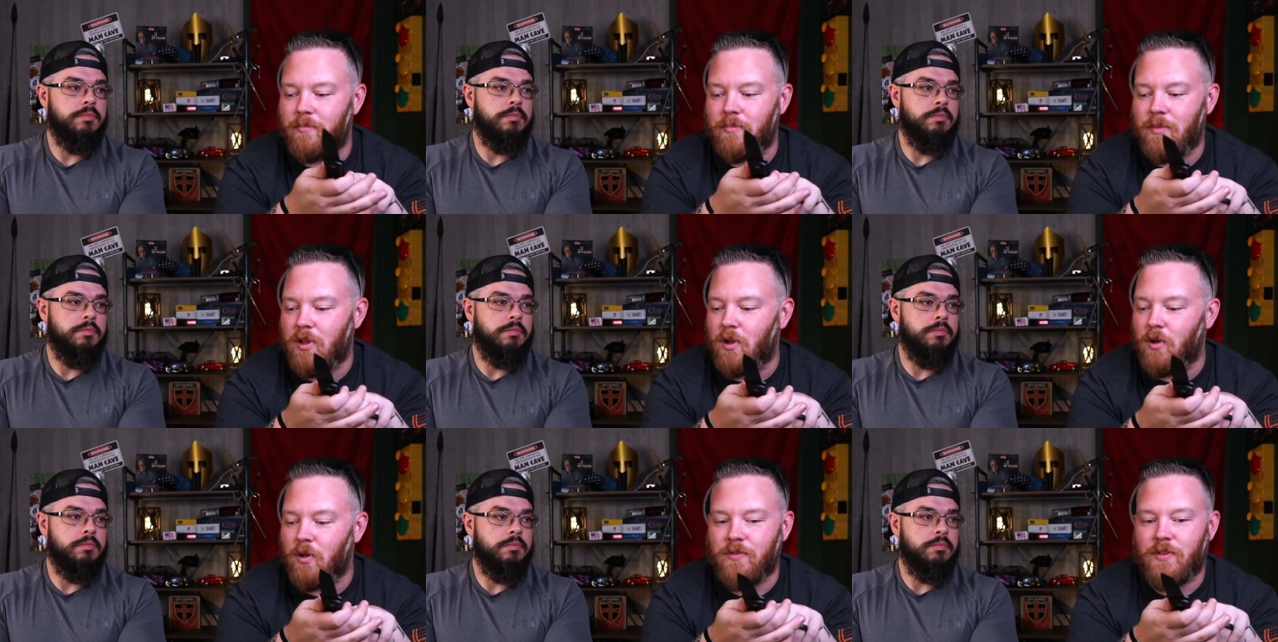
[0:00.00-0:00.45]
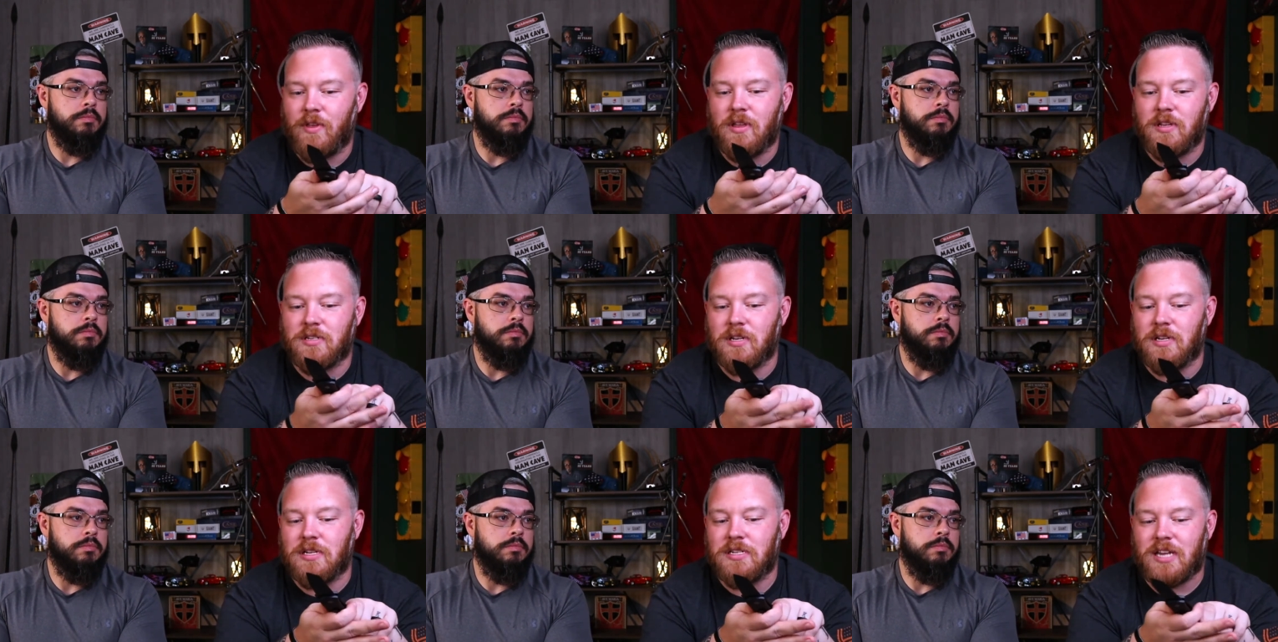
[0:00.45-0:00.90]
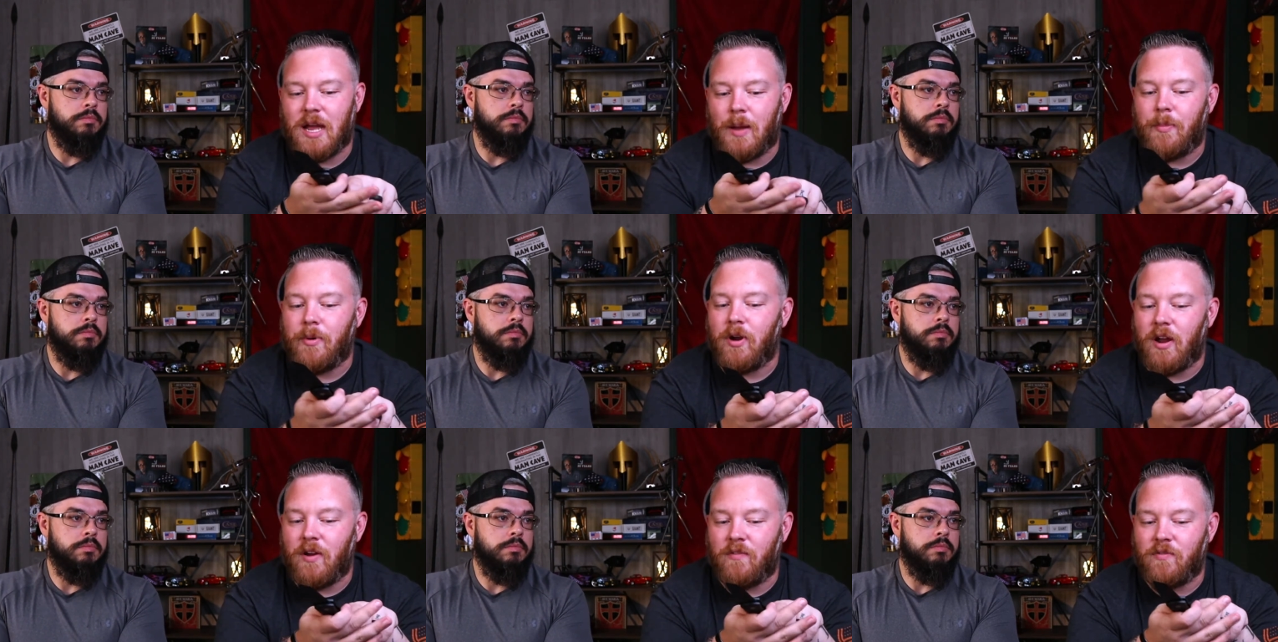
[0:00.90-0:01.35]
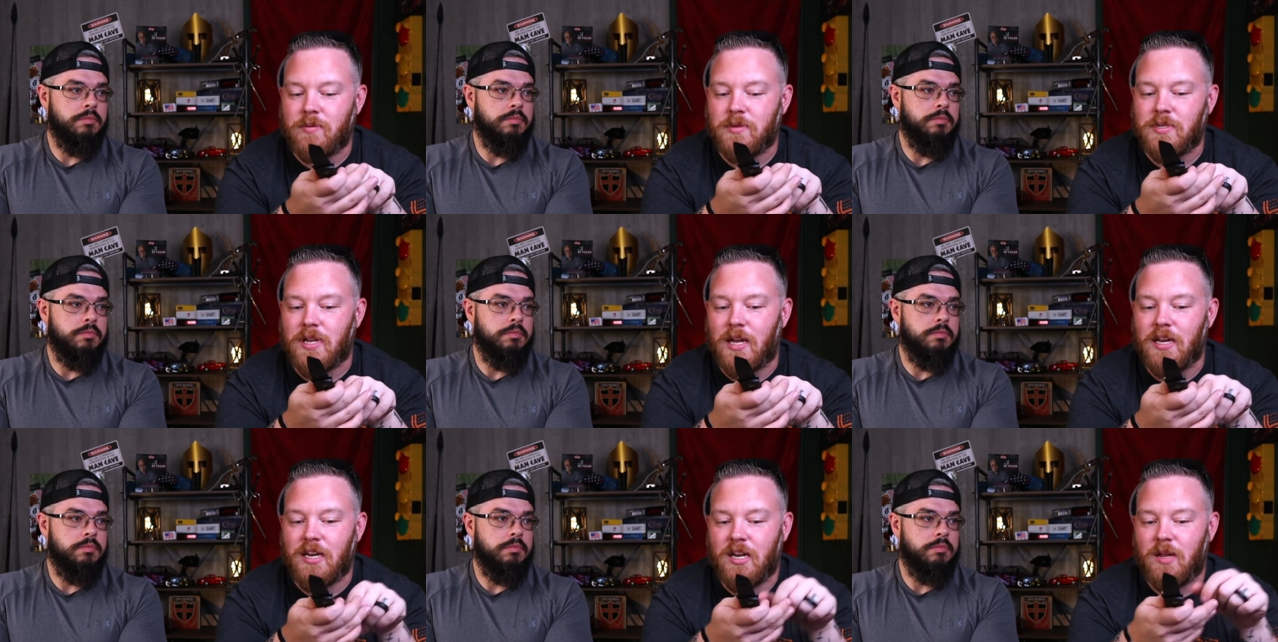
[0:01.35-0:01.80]
Speaker 1: The only thing that's going to stop your hand from
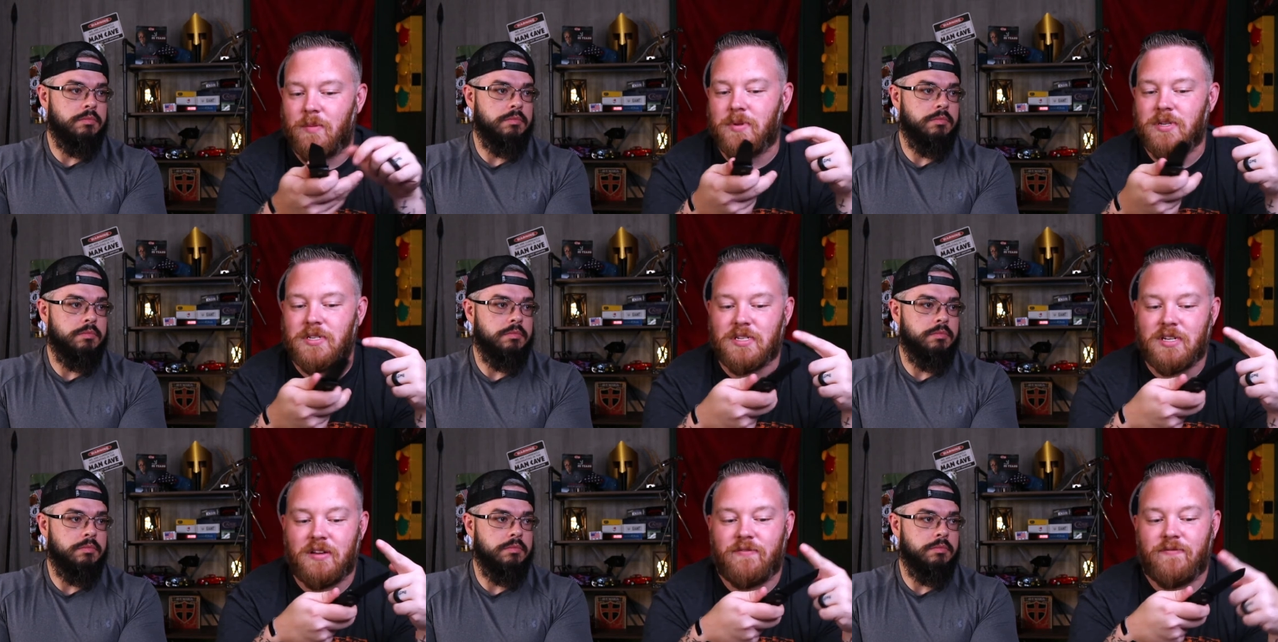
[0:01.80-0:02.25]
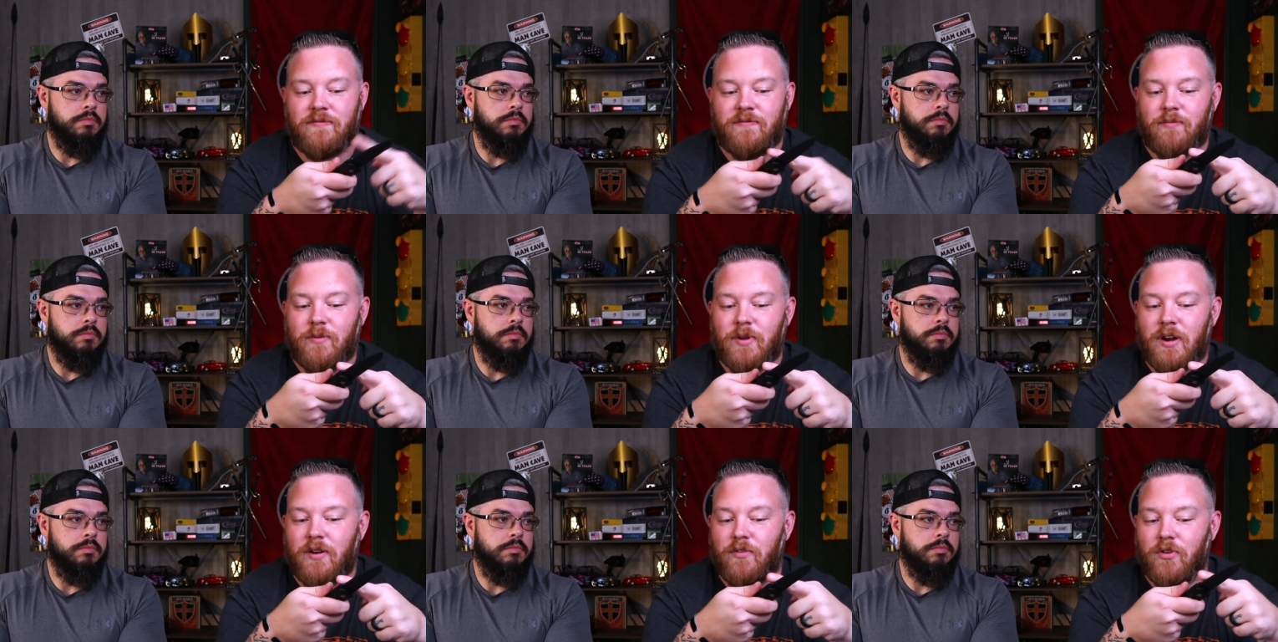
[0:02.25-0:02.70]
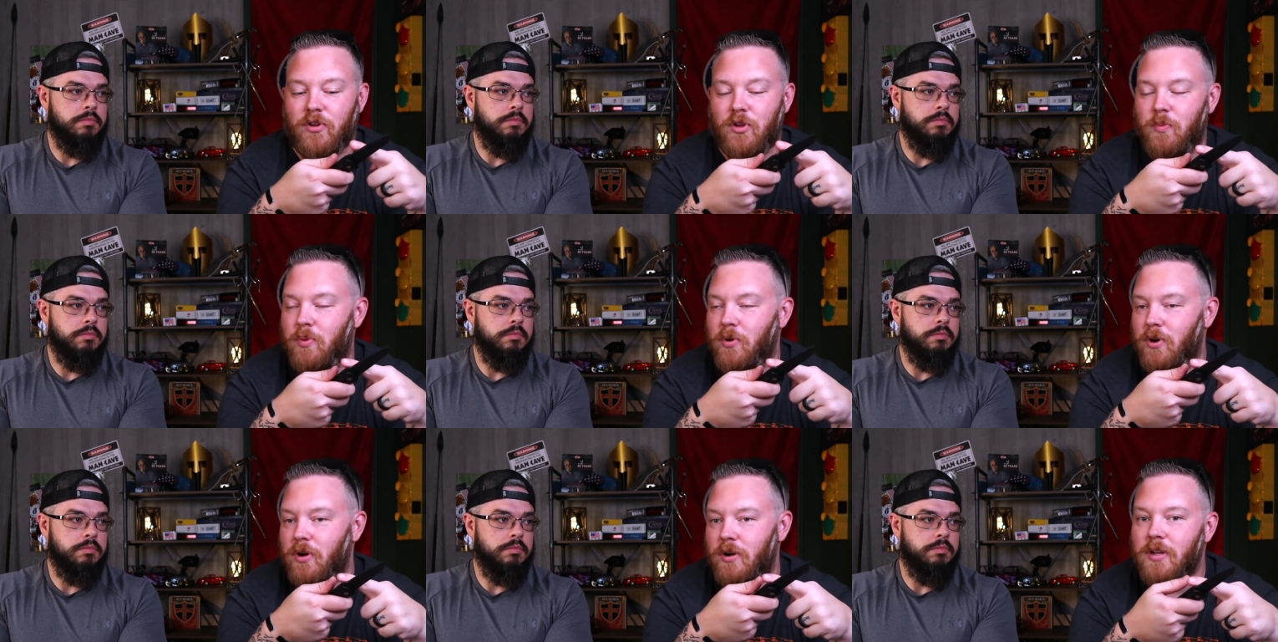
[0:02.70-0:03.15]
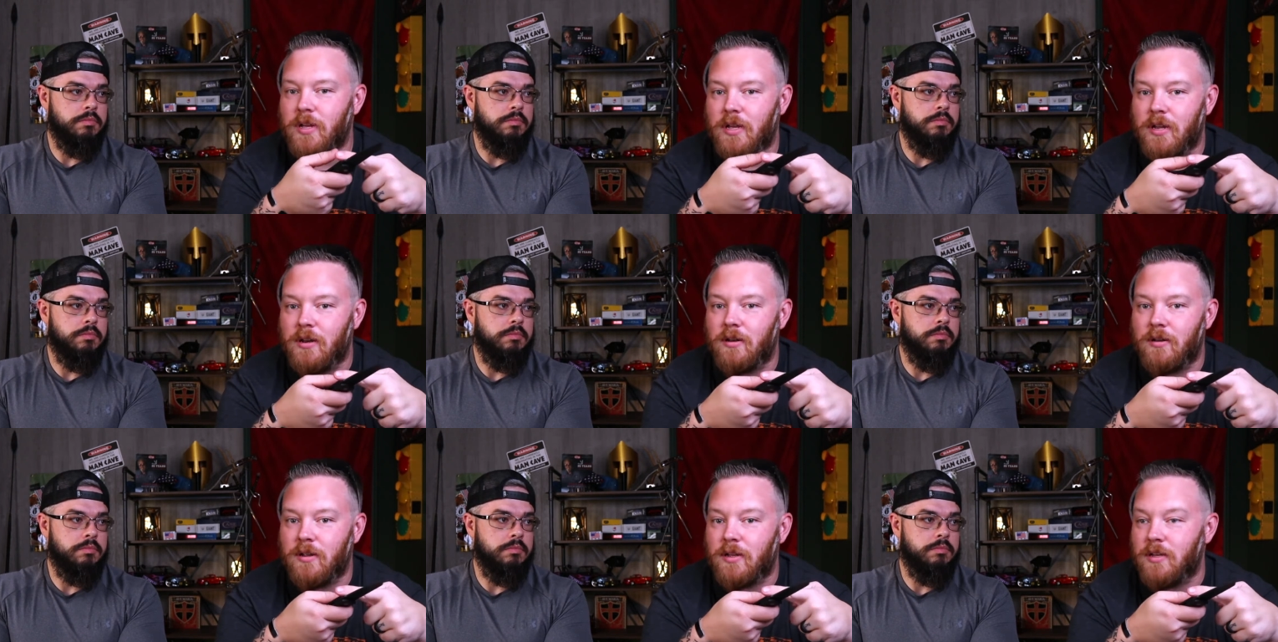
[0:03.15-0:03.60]
sliding up is if whatever you put it
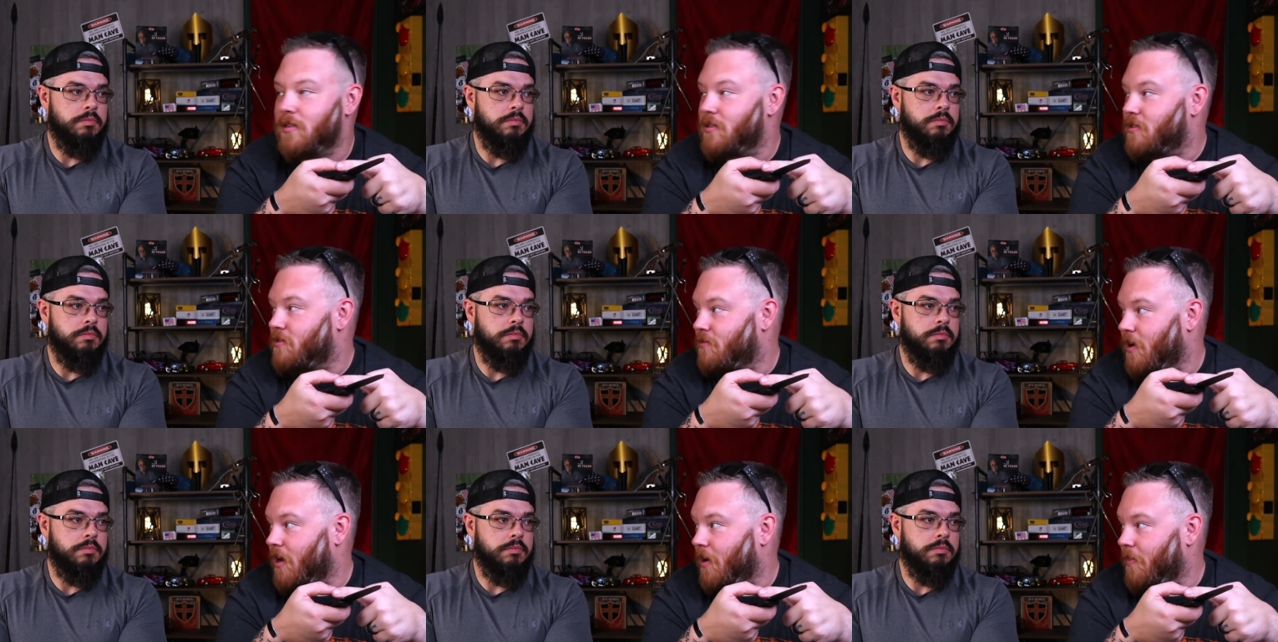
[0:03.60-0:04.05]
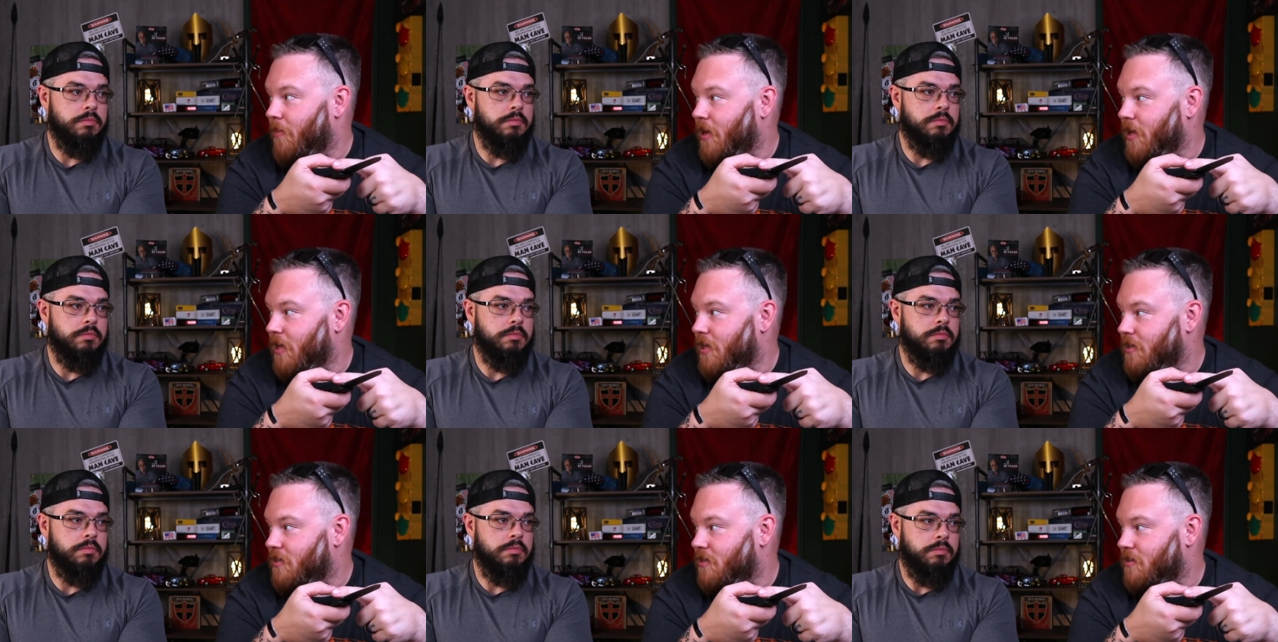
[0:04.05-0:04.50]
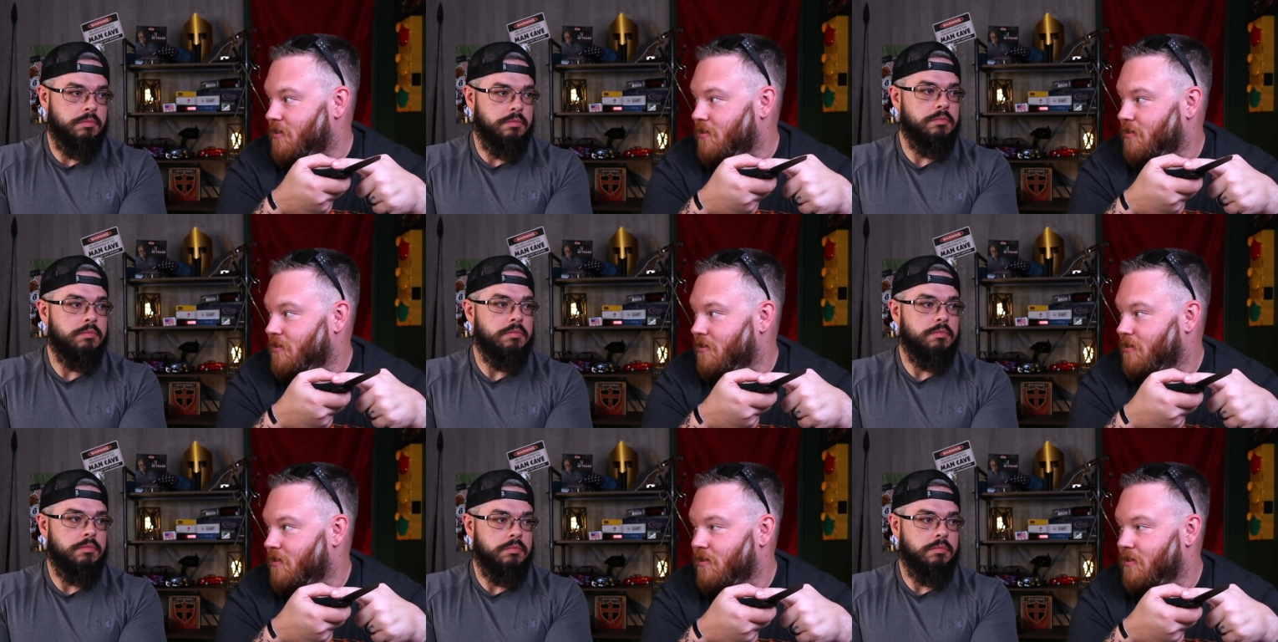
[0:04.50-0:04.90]
in is right up against